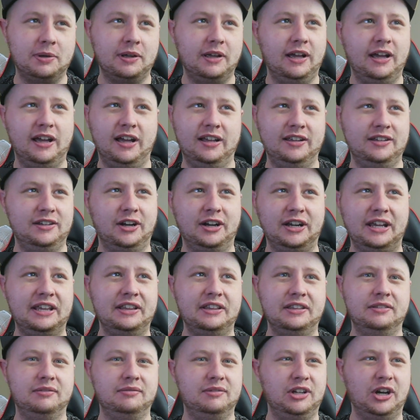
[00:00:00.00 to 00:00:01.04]

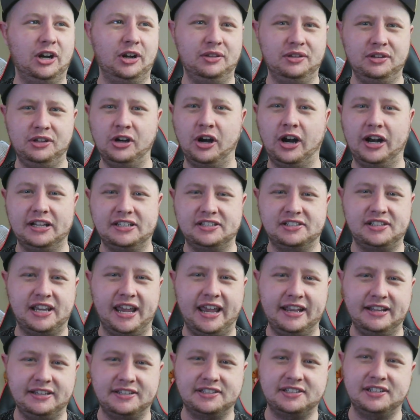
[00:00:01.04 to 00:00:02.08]
in the United
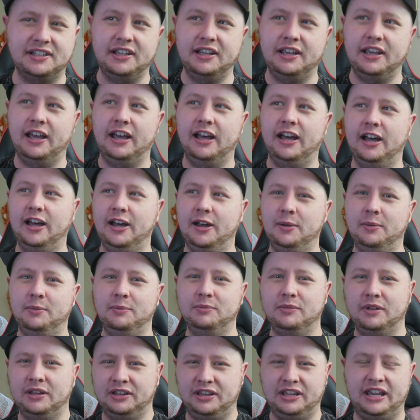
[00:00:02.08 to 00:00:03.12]
States
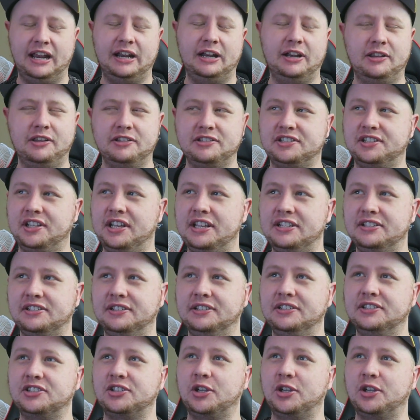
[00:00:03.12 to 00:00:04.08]
at the end of the season.